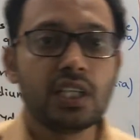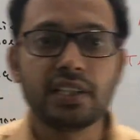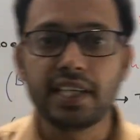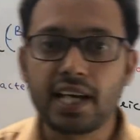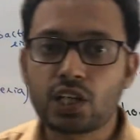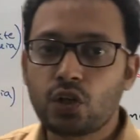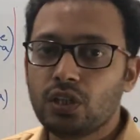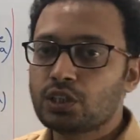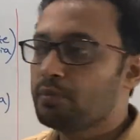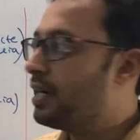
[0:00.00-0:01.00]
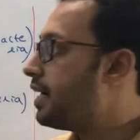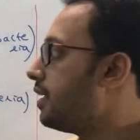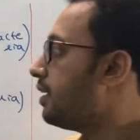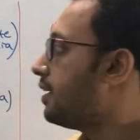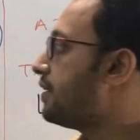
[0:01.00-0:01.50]
They are caused by
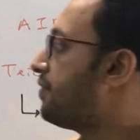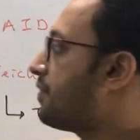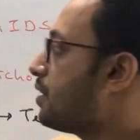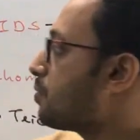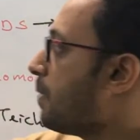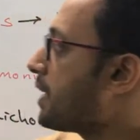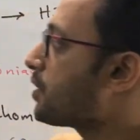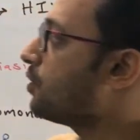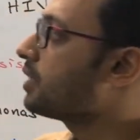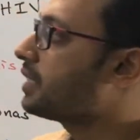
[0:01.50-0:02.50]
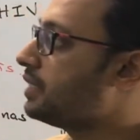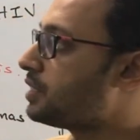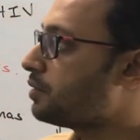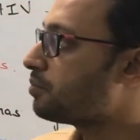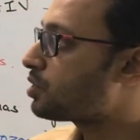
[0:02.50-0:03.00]
a different
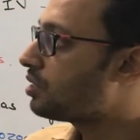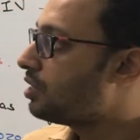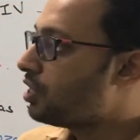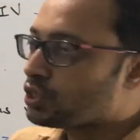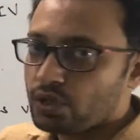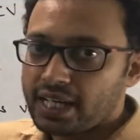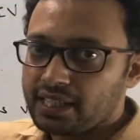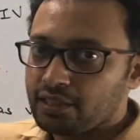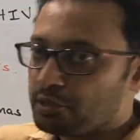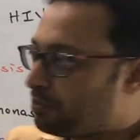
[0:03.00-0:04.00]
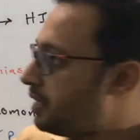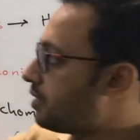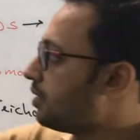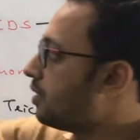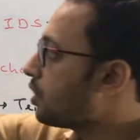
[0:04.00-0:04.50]
microorganisms. So again
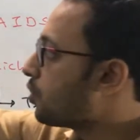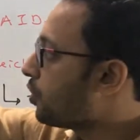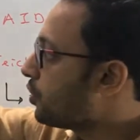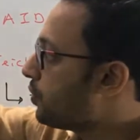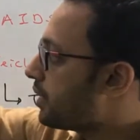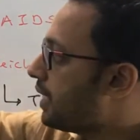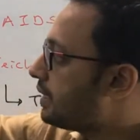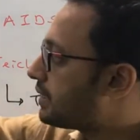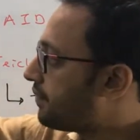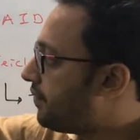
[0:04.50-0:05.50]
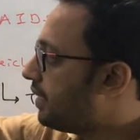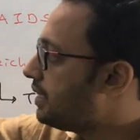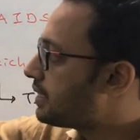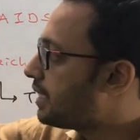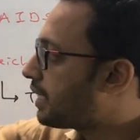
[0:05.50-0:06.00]
repeat, gonorrhea,
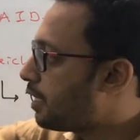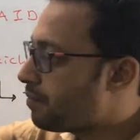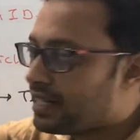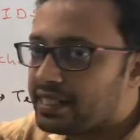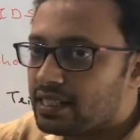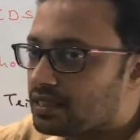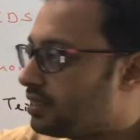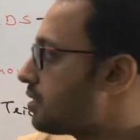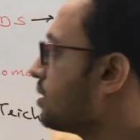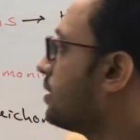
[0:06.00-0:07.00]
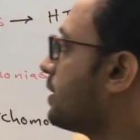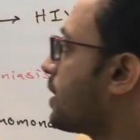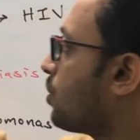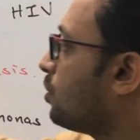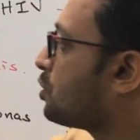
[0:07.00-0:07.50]
syphilis and chlamydiasis, they
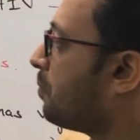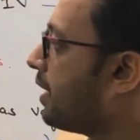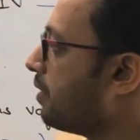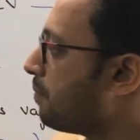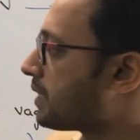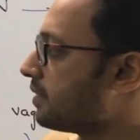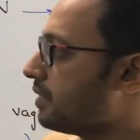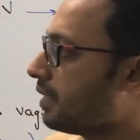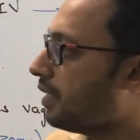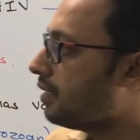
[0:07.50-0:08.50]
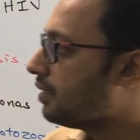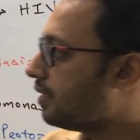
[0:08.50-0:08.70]
are caused by bacteria.